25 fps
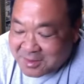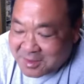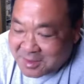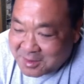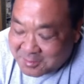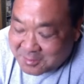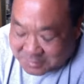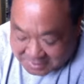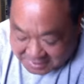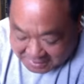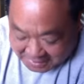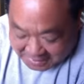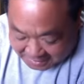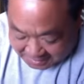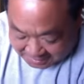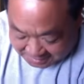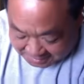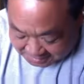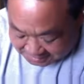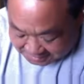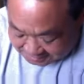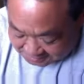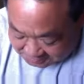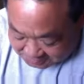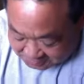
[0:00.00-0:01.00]
But
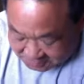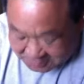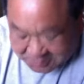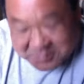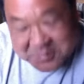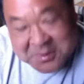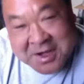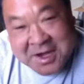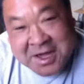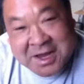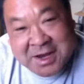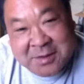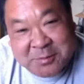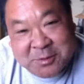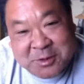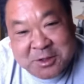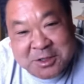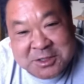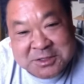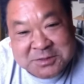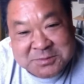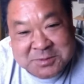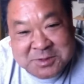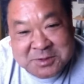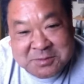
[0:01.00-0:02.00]
what kind of
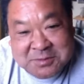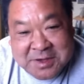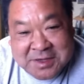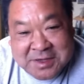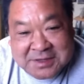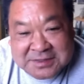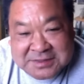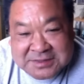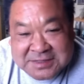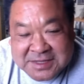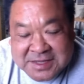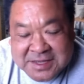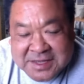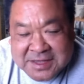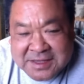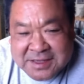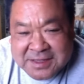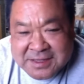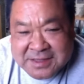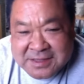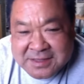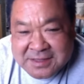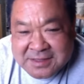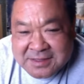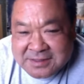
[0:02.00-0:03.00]
blows me away is like,
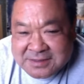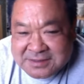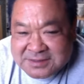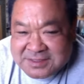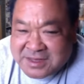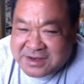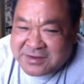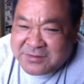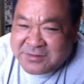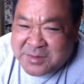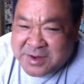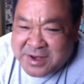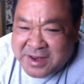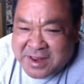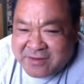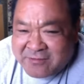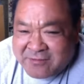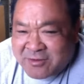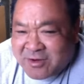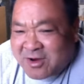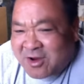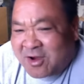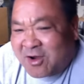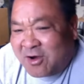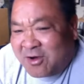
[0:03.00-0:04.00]
does anybody
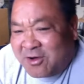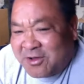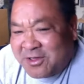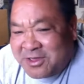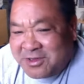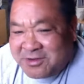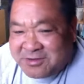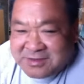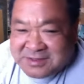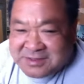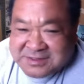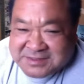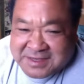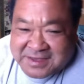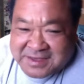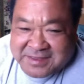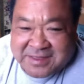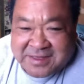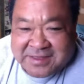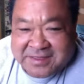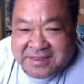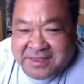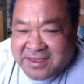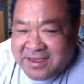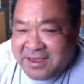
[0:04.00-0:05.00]
ever call you and say
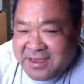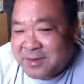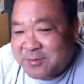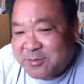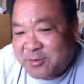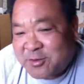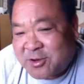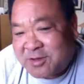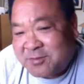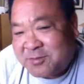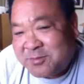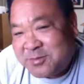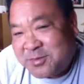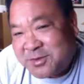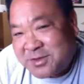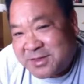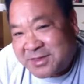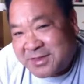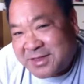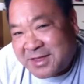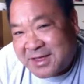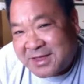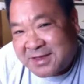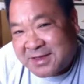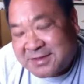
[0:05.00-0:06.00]
that they had a problem putting
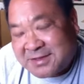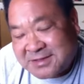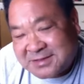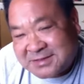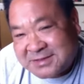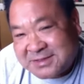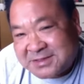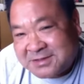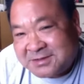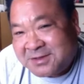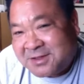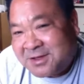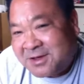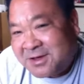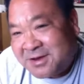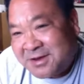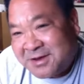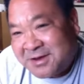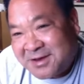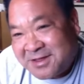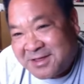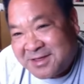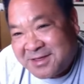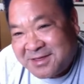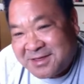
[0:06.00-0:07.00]
that seal on?
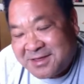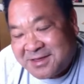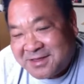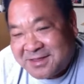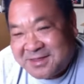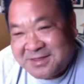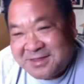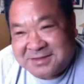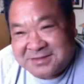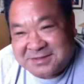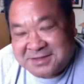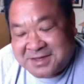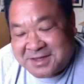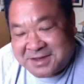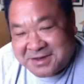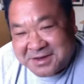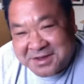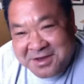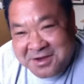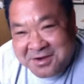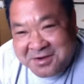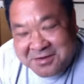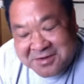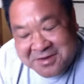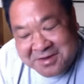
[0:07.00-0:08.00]
And he's like,
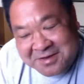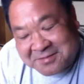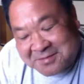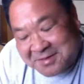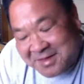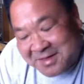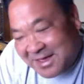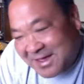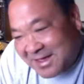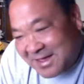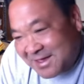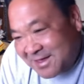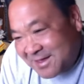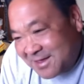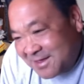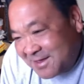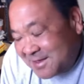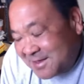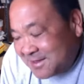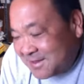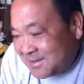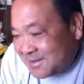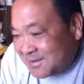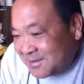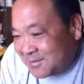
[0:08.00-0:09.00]
no. And I'm like,
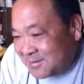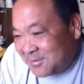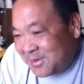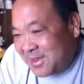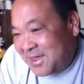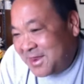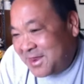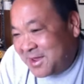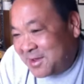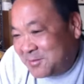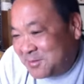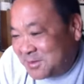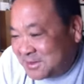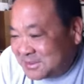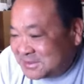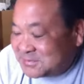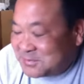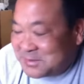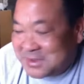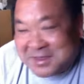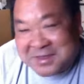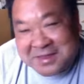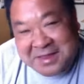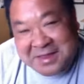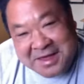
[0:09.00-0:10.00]
man, I must
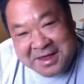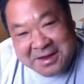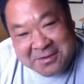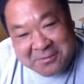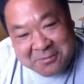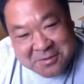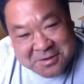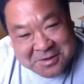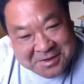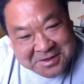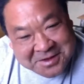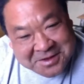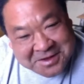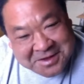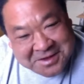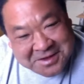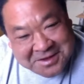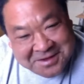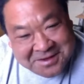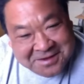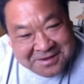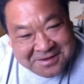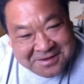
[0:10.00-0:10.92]
be like really,